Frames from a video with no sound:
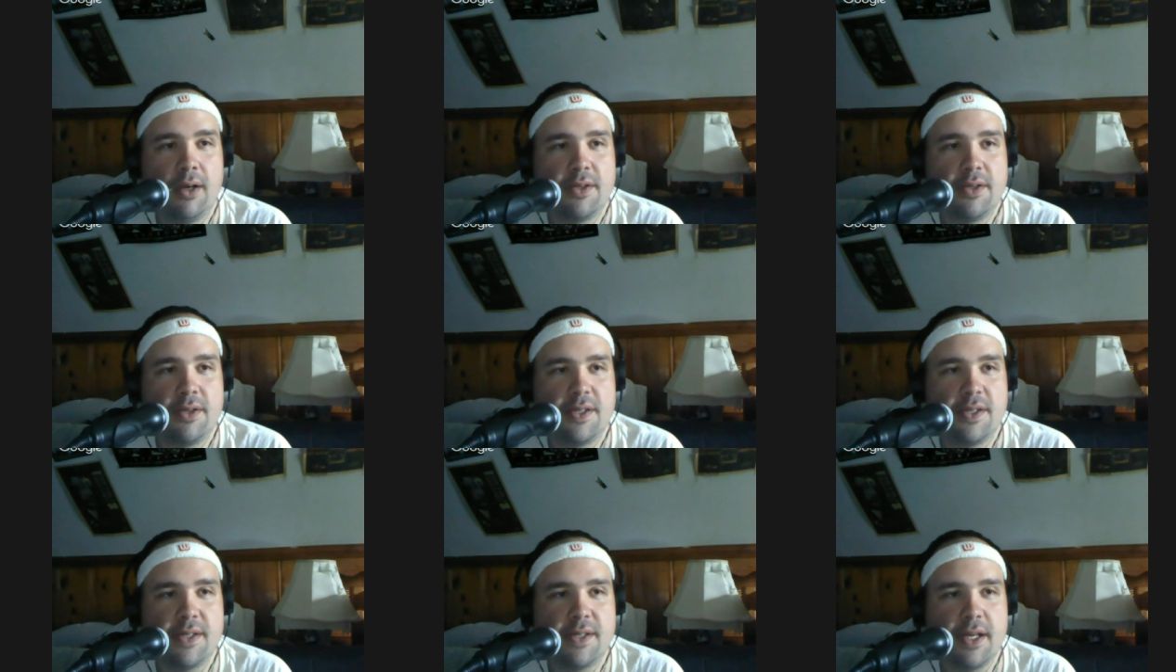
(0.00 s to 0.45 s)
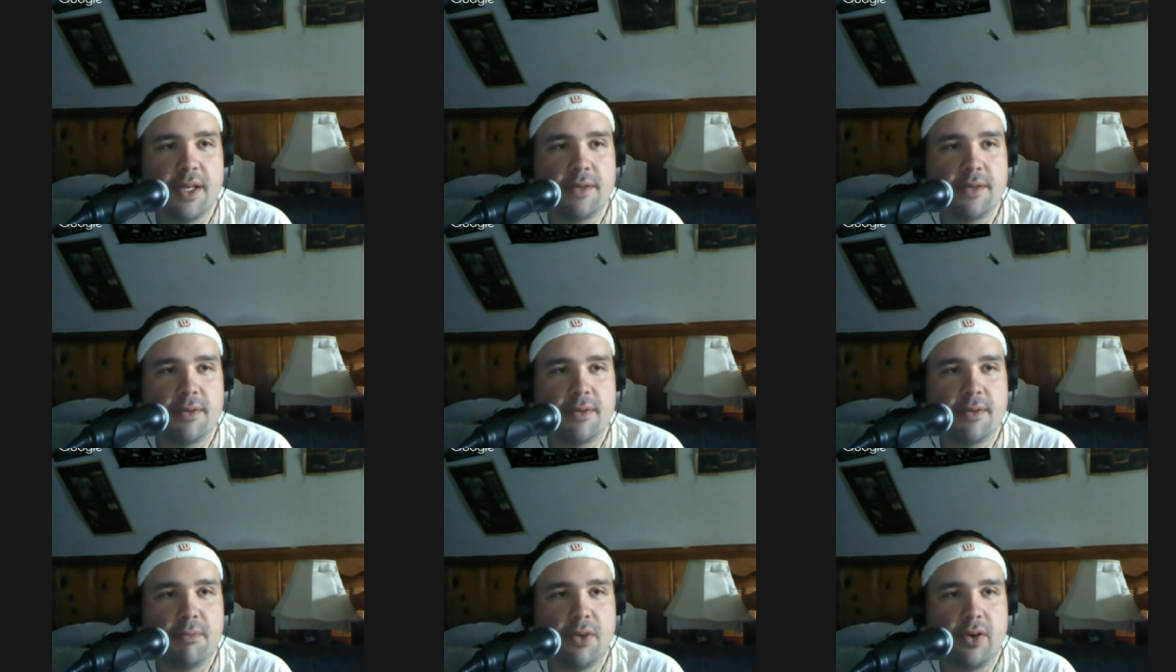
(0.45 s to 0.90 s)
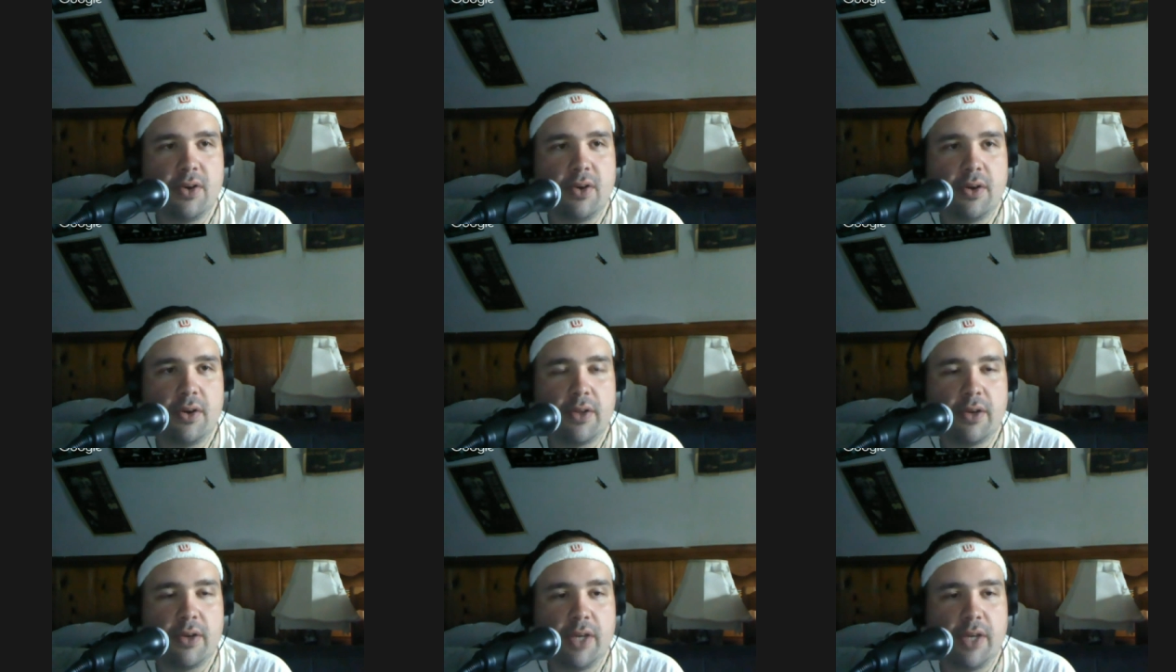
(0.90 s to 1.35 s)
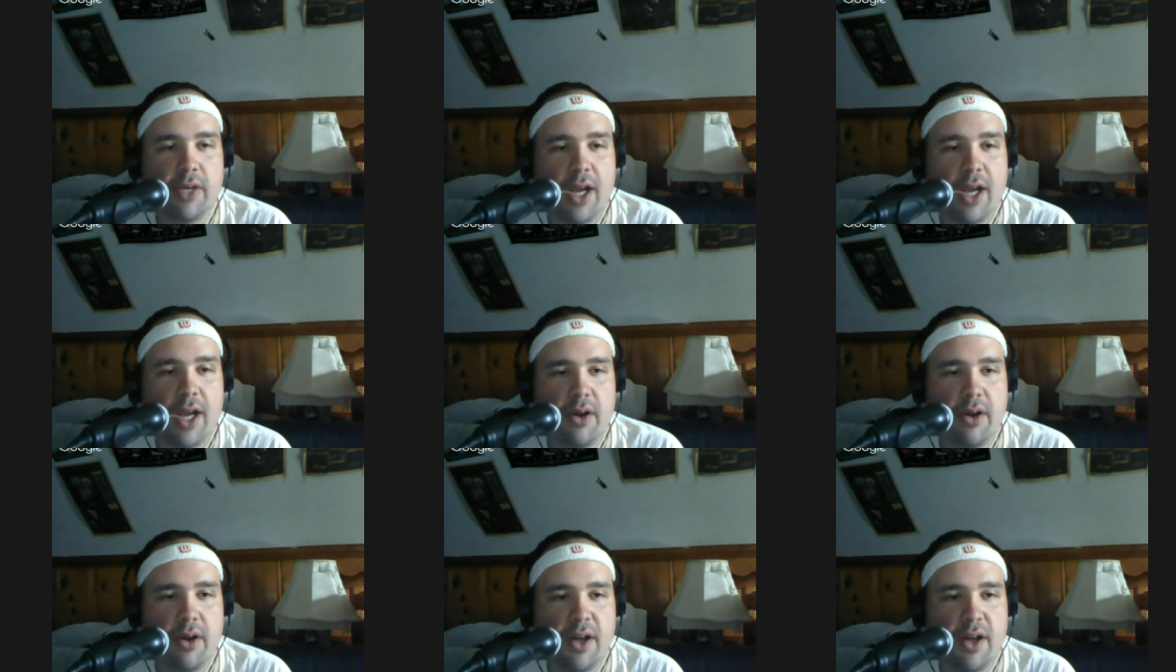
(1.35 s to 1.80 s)
She sounds familiar, though,
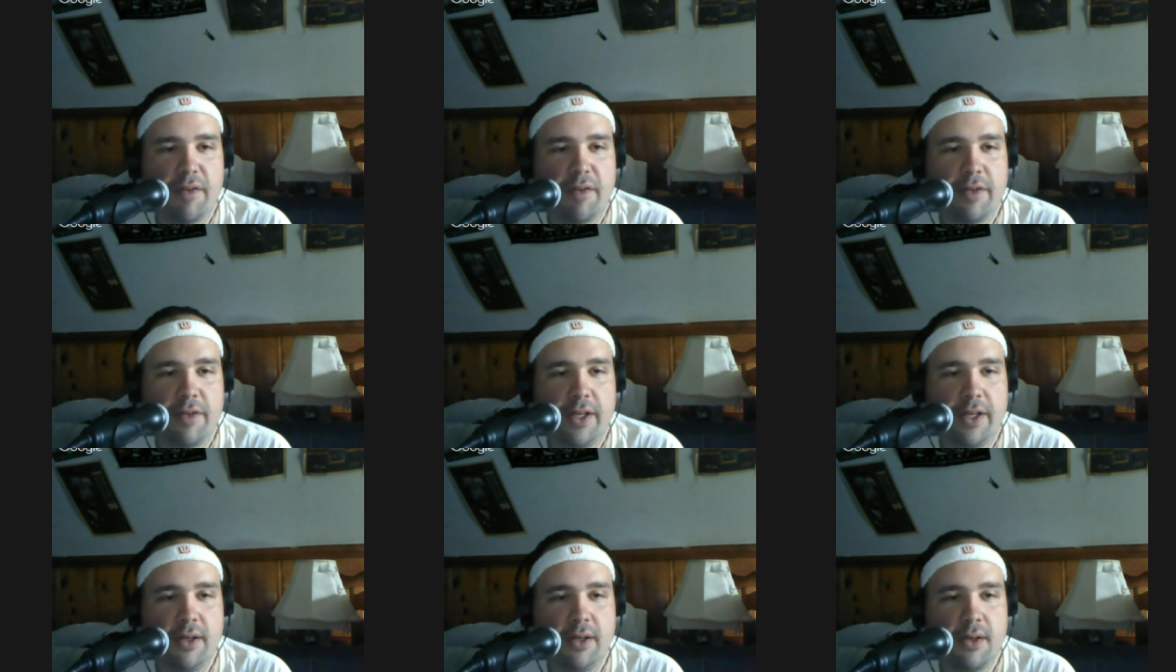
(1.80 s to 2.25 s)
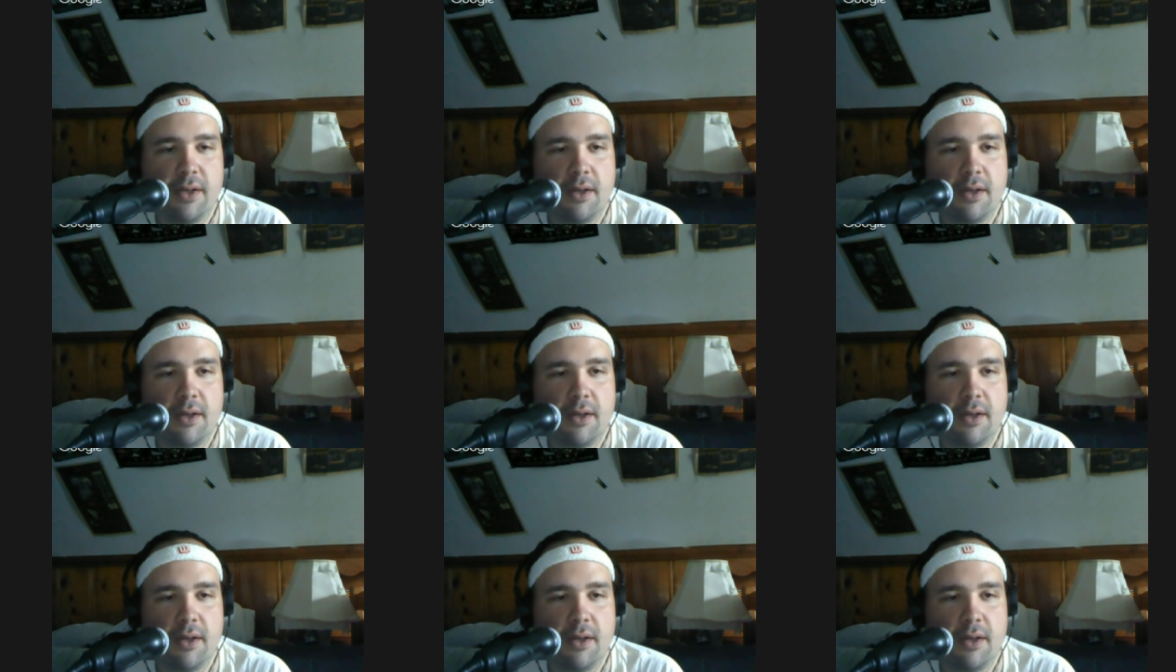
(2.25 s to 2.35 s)
Karen Duffy.